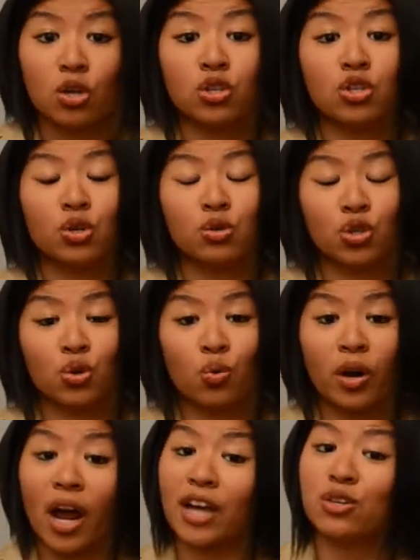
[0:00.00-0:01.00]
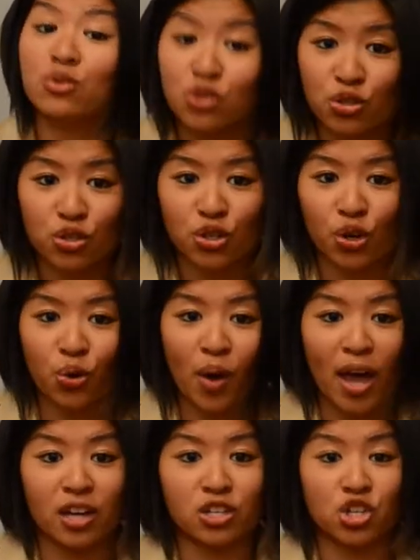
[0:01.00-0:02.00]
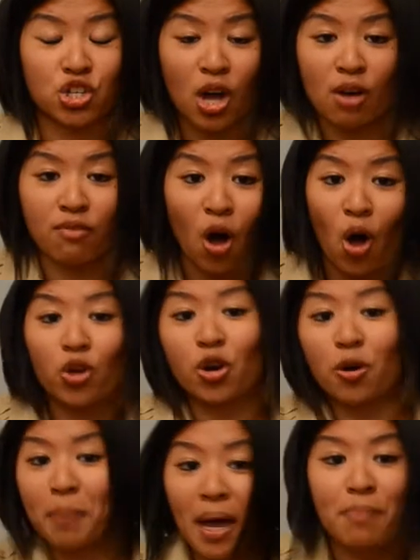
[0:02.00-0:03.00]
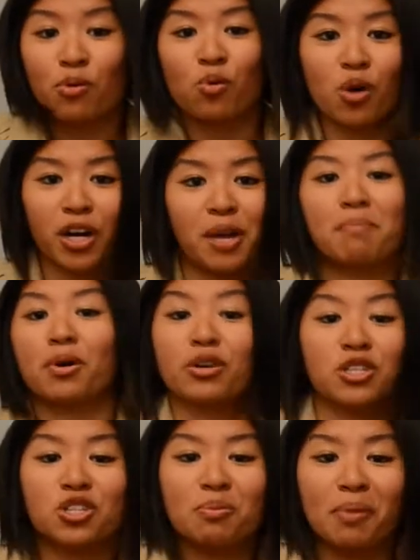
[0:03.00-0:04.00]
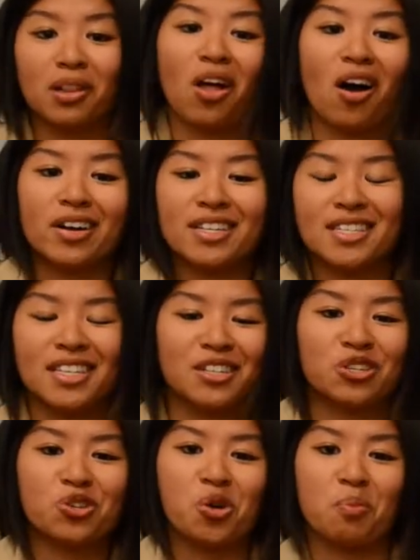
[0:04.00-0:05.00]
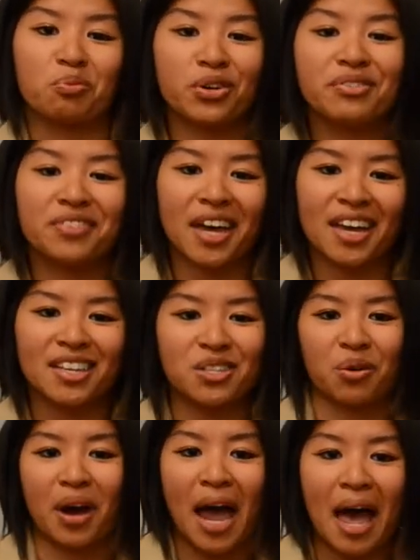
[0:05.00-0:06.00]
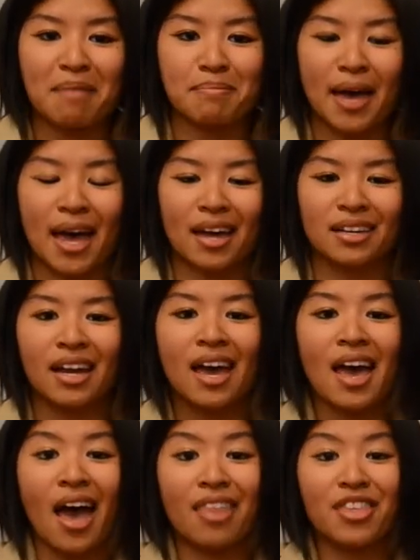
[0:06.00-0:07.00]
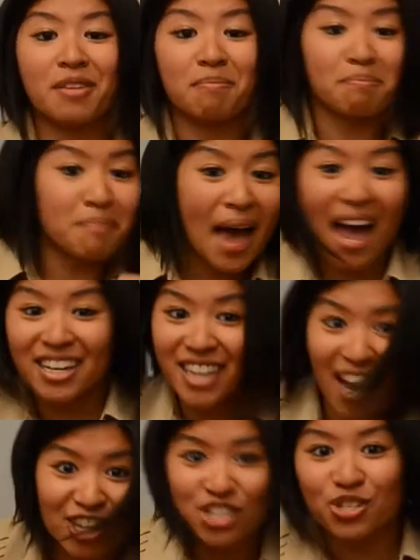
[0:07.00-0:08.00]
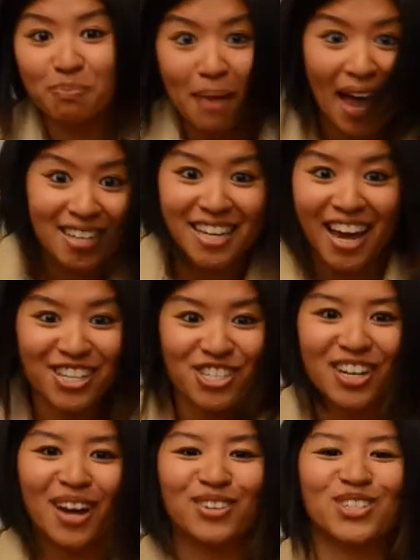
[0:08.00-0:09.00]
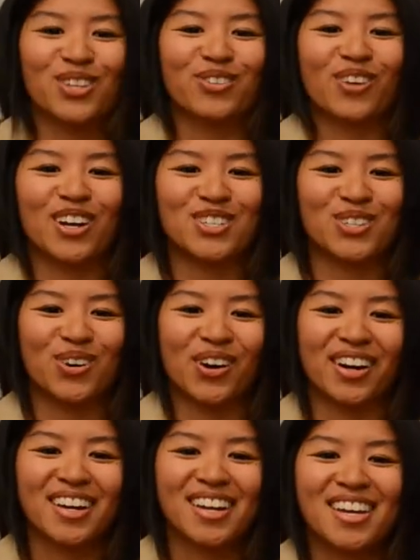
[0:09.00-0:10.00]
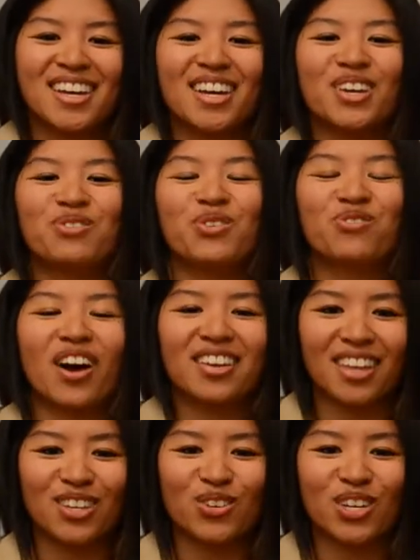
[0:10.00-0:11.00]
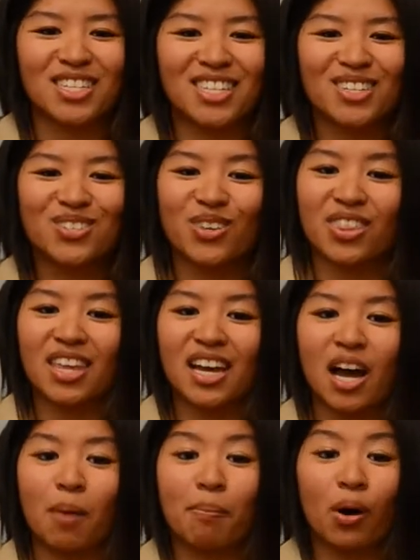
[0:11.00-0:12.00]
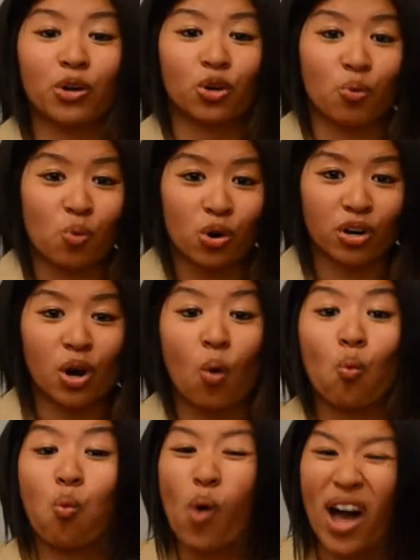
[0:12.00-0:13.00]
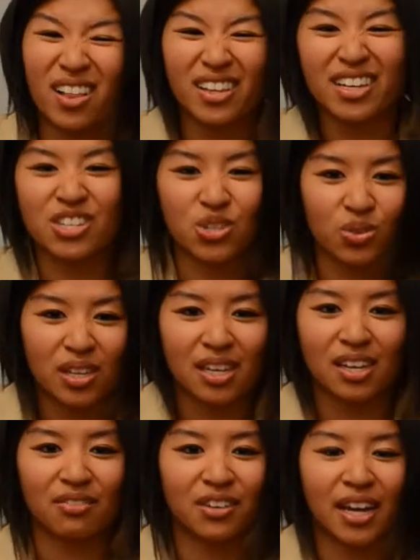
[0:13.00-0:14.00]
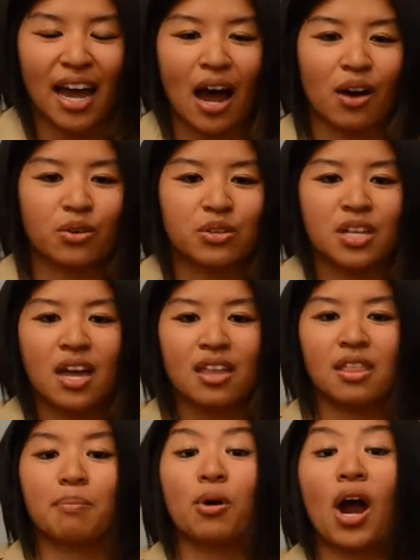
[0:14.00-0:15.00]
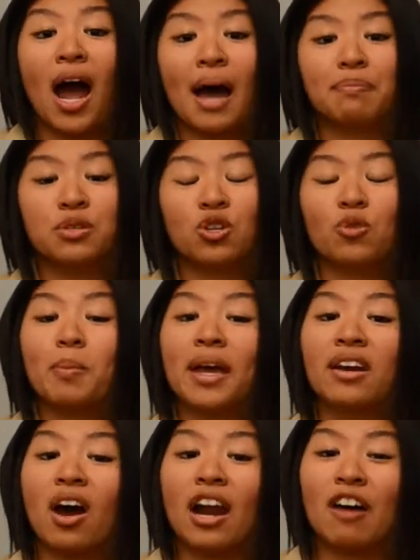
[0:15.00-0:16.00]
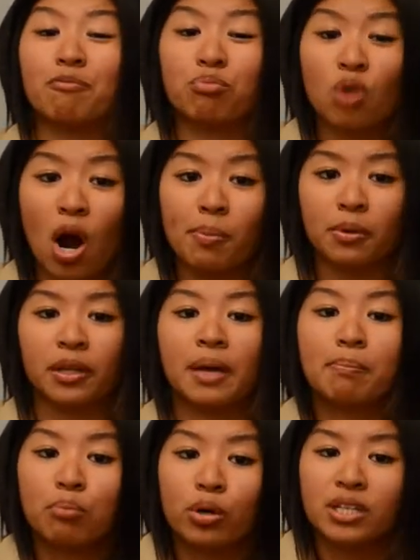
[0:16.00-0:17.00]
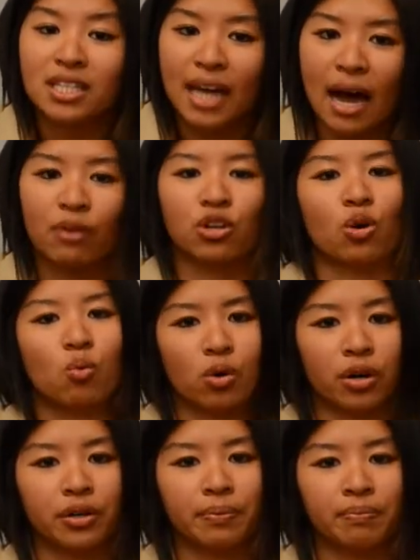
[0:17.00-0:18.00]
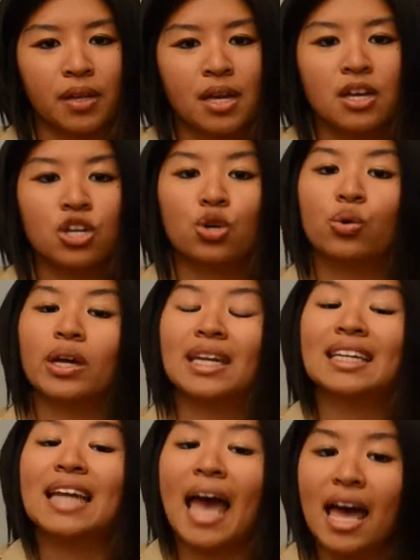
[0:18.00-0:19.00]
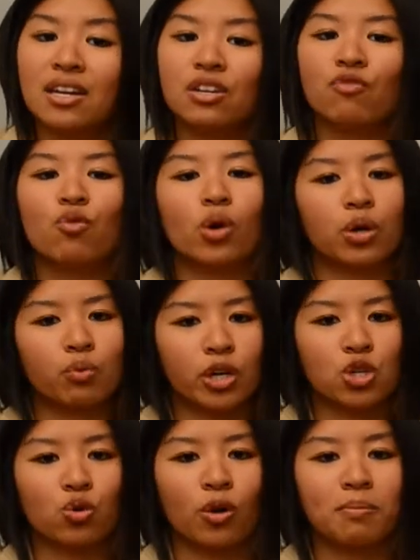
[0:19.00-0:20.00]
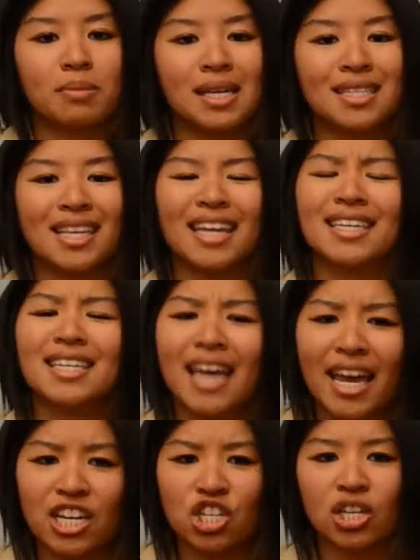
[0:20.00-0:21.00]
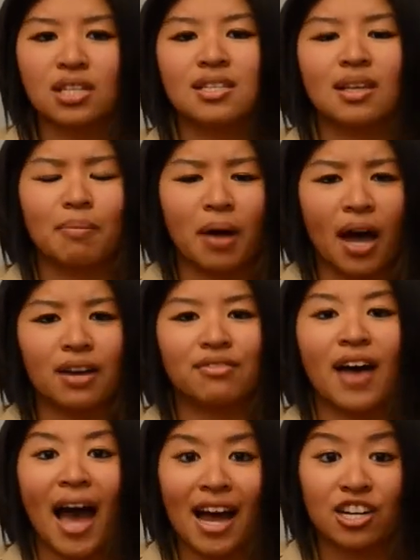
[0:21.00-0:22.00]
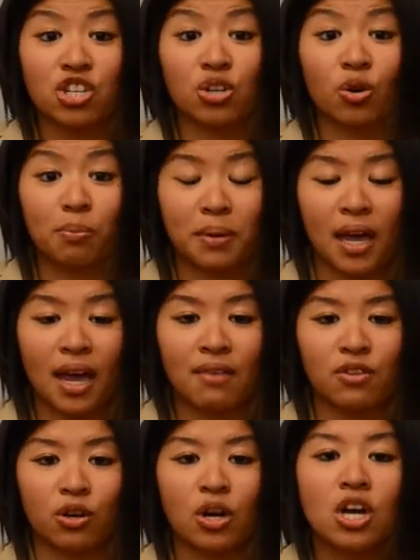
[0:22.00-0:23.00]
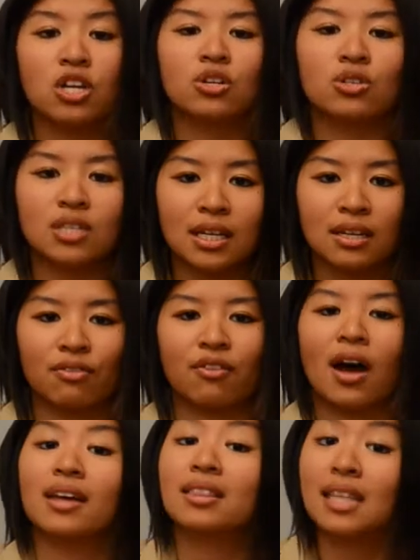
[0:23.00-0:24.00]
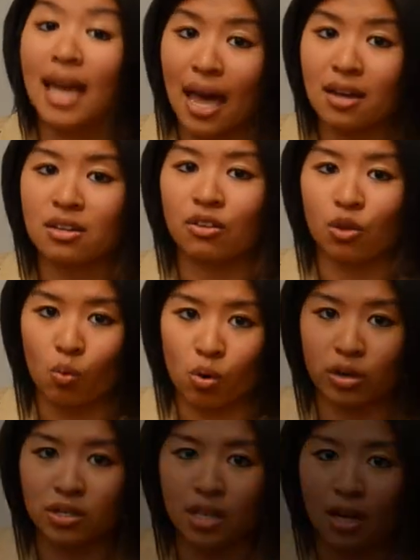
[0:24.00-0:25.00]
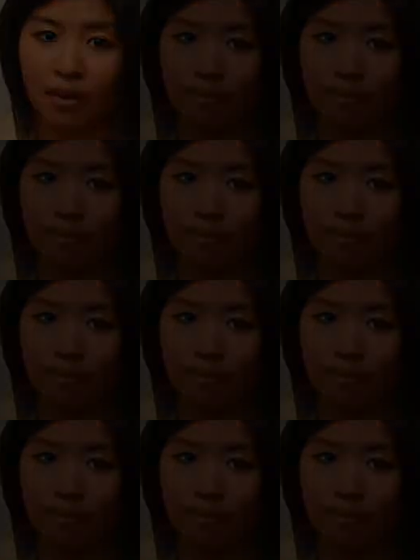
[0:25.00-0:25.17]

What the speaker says: Do you do what I used to do and shove all your paperwork and personal belongings into your briefcase or handbag and then mad dash it out to the front door? If you find that you continue to think about your work well into the evening hours, then perhaps you may not have properly put down your work. Creating an end-of-work ritual means engaging in some kind of action or behavior to signify the end of the workday.